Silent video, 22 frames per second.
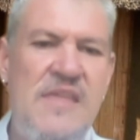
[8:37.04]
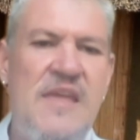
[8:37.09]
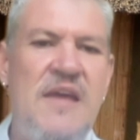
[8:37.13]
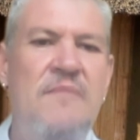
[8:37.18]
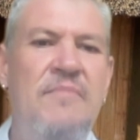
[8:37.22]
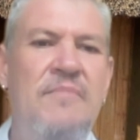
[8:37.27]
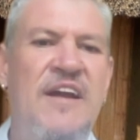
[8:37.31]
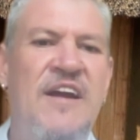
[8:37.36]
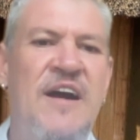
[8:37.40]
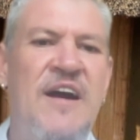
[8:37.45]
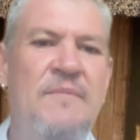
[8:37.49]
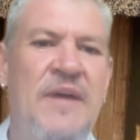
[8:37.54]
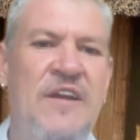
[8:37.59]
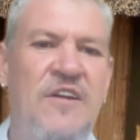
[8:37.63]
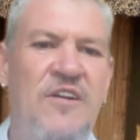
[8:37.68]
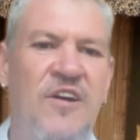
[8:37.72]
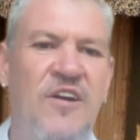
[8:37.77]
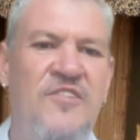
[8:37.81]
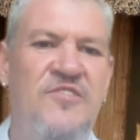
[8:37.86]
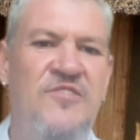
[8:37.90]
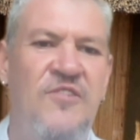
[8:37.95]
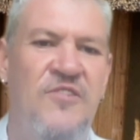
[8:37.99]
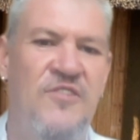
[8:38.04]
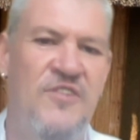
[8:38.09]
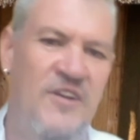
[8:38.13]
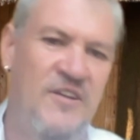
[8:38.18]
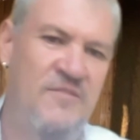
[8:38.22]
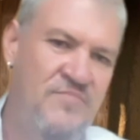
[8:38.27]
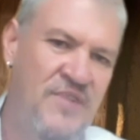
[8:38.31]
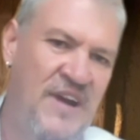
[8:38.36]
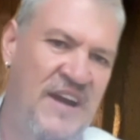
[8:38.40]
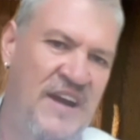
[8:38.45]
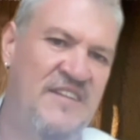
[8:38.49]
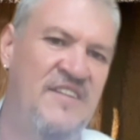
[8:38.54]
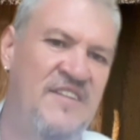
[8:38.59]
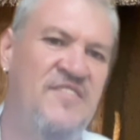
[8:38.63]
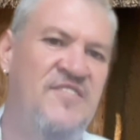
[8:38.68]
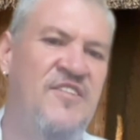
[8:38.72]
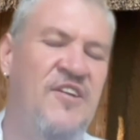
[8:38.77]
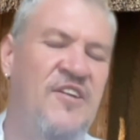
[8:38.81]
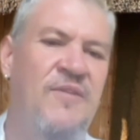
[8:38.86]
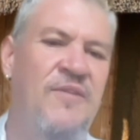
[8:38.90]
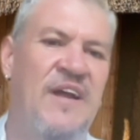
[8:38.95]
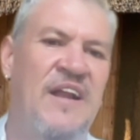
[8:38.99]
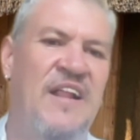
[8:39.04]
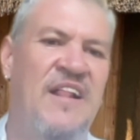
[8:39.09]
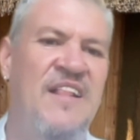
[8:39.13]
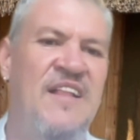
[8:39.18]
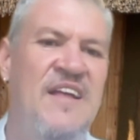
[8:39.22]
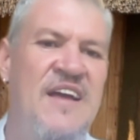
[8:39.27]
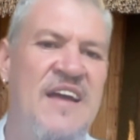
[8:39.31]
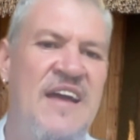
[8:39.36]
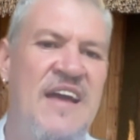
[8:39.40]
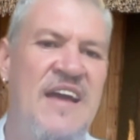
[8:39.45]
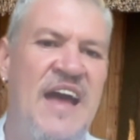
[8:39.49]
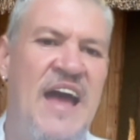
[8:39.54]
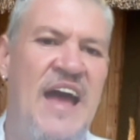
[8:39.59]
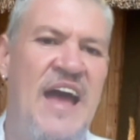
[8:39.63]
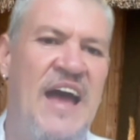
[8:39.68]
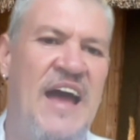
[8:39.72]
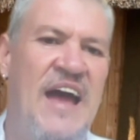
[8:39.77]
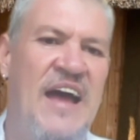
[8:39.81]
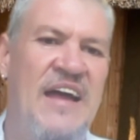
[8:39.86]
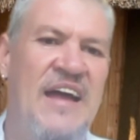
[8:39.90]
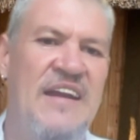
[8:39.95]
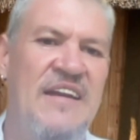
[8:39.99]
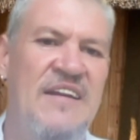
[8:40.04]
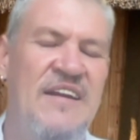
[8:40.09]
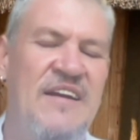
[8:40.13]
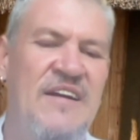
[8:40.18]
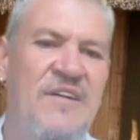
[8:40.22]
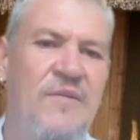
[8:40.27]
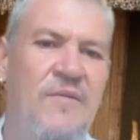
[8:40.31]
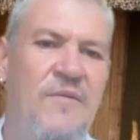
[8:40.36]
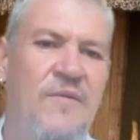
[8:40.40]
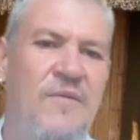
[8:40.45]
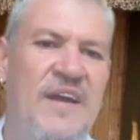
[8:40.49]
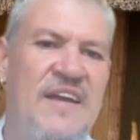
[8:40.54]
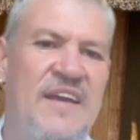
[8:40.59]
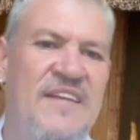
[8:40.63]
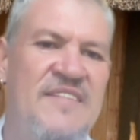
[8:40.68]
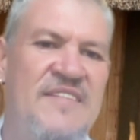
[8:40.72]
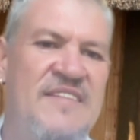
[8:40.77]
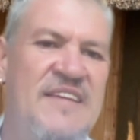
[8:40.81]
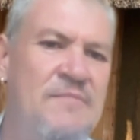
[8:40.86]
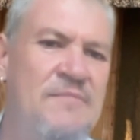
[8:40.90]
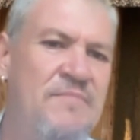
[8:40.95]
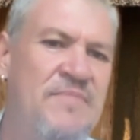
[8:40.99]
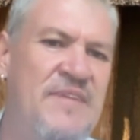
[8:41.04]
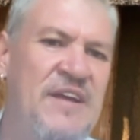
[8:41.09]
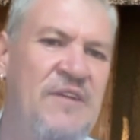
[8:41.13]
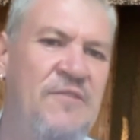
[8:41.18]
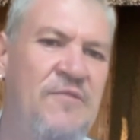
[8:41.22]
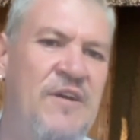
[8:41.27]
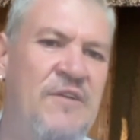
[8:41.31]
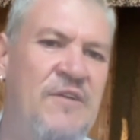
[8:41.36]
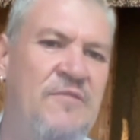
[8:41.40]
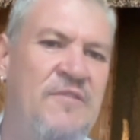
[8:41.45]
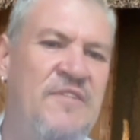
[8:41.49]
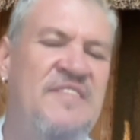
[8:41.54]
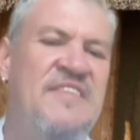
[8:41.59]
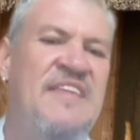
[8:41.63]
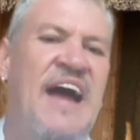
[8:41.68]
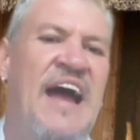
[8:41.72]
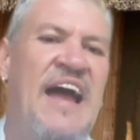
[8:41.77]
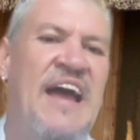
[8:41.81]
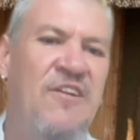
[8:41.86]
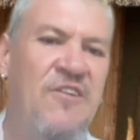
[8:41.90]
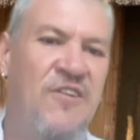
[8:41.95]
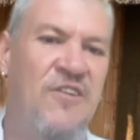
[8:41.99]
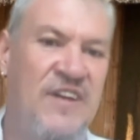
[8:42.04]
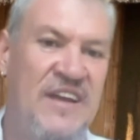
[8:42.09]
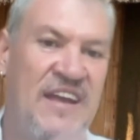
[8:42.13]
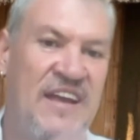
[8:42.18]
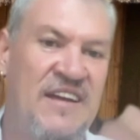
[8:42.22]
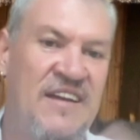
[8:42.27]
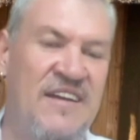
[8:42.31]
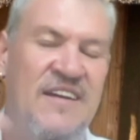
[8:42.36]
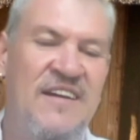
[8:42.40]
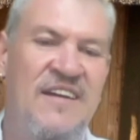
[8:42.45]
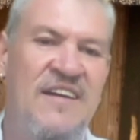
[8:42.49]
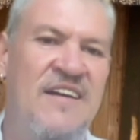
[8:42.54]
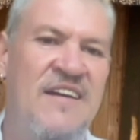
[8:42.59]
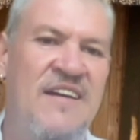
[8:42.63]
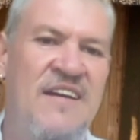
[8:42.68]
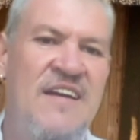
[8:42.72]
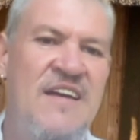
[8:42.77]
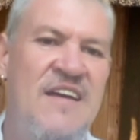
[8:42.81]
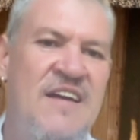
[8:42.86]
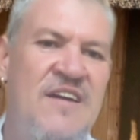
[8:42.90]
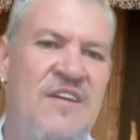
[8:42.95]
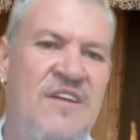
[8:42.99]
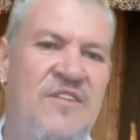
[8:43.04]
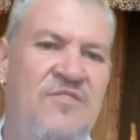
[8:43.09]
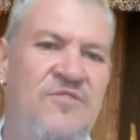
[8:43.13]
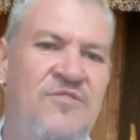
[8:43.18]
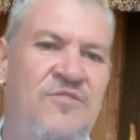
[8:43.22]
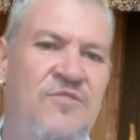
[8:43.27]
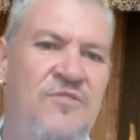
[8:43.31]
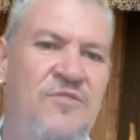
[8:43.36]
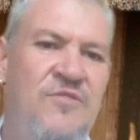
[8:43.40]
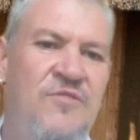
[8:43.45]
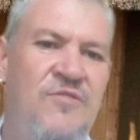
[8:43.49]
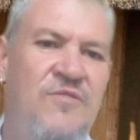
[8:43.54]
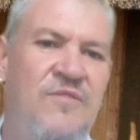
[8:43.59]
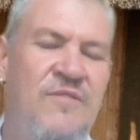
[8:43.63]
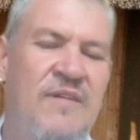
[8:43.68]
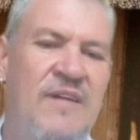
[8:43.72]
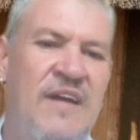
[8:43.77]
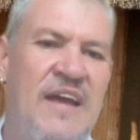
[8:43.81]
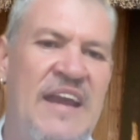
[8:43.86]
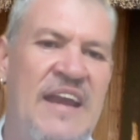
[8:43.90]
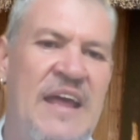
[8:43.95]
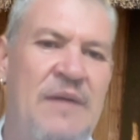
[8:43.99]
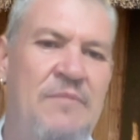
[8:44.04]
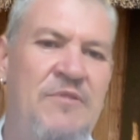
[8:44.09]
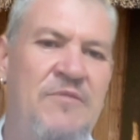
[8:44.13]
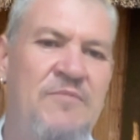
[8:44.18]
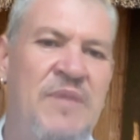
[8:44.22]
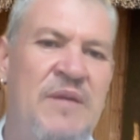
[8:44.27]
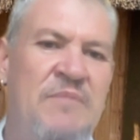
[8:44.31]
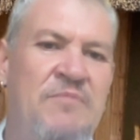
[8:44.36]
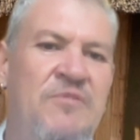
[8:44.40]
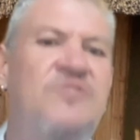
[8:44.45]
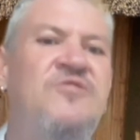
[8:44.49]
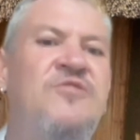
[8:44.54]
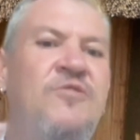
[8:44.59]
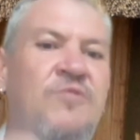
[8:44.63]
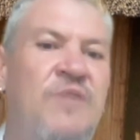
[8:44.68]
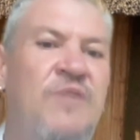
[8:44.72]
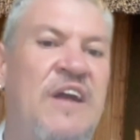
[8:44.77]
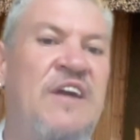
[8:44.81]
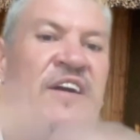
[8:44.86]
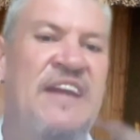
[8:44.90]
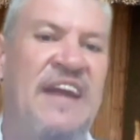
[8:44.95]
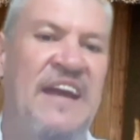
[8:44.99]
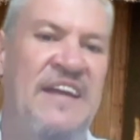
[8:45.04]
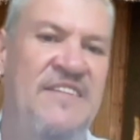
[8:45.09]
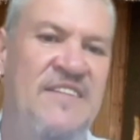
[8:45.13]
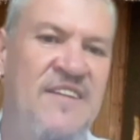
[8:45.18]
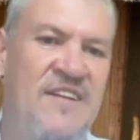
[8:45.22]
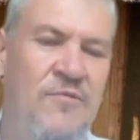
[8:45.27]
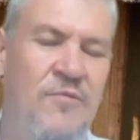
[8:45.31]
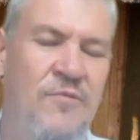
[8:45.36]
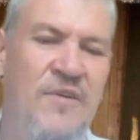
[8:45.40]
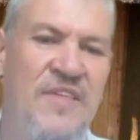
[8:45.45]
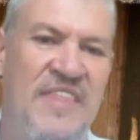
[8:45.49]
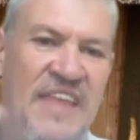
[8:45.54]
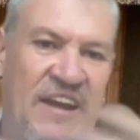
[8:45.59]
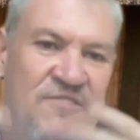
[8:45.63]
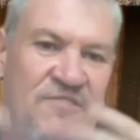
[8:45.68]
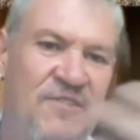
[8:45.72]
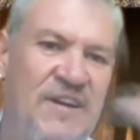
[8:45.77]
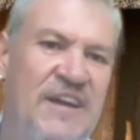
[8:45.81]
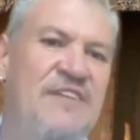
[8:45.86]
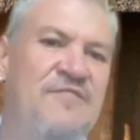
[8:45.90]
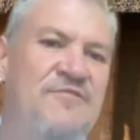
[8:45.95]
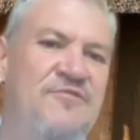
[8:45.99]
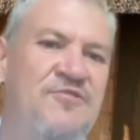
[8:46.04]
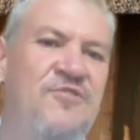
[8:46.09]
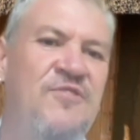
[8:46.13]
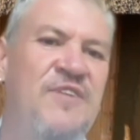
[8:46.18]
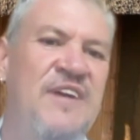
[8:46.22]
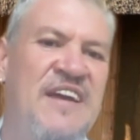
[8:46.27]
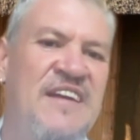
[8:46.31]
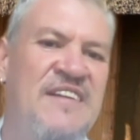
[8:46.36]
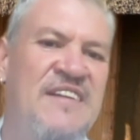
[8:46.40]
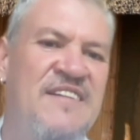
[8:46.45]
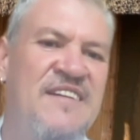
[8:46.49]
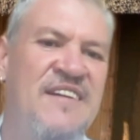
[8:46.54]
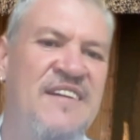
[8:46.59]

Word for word: becoming lost or not practiced so well. And we simply work with dialoguing to enable people to reconnect with that way of doing it.